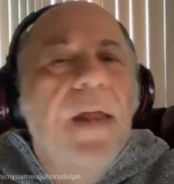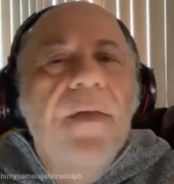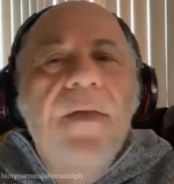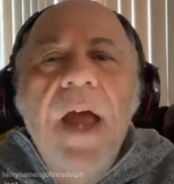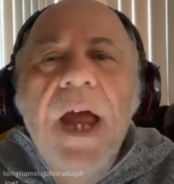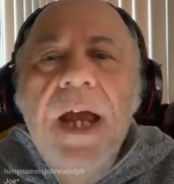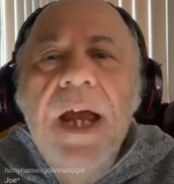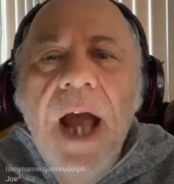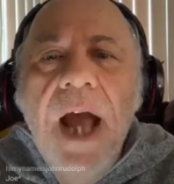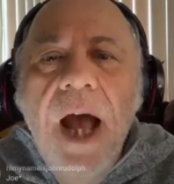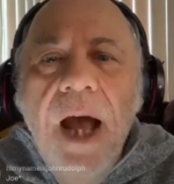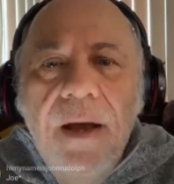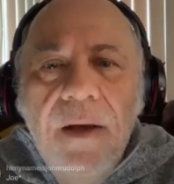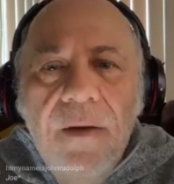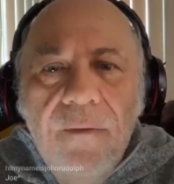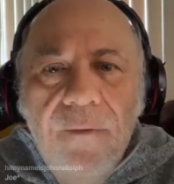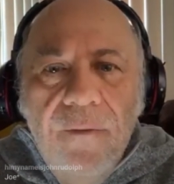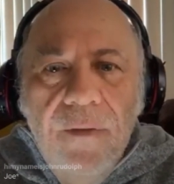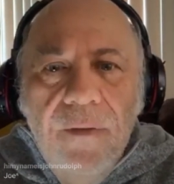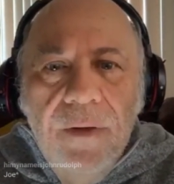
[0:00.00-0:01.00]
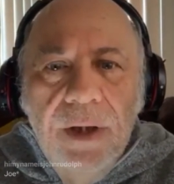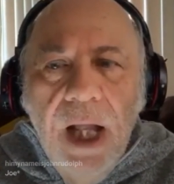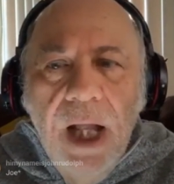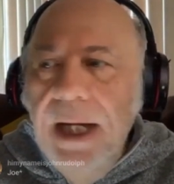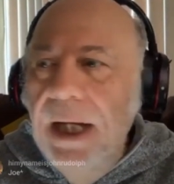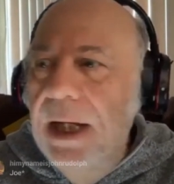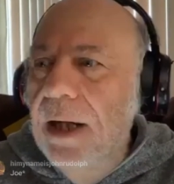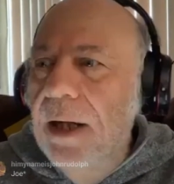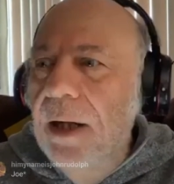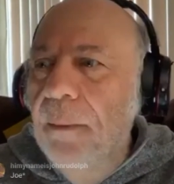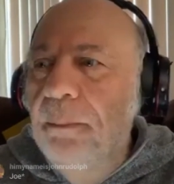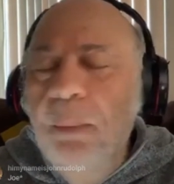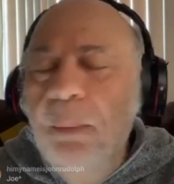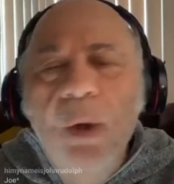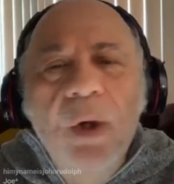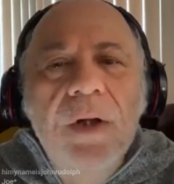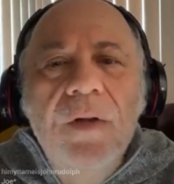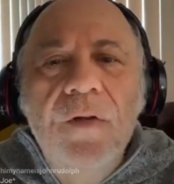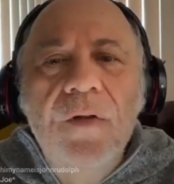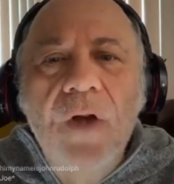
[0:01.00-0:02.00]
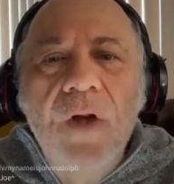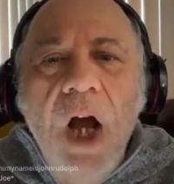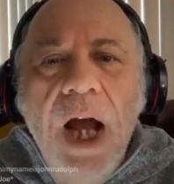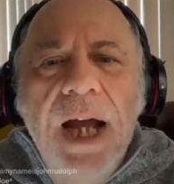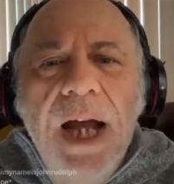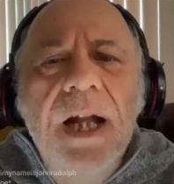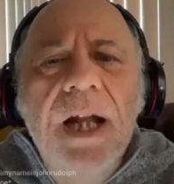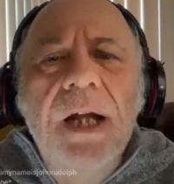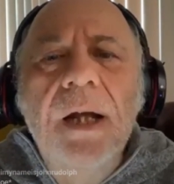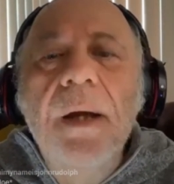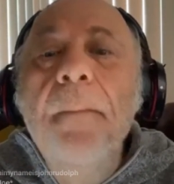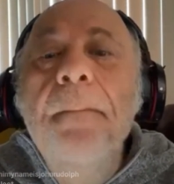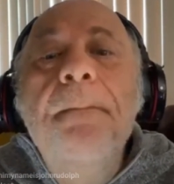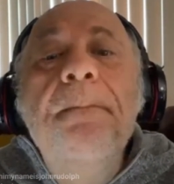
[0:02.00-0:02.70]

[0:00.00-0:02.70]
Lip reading: They have like put aside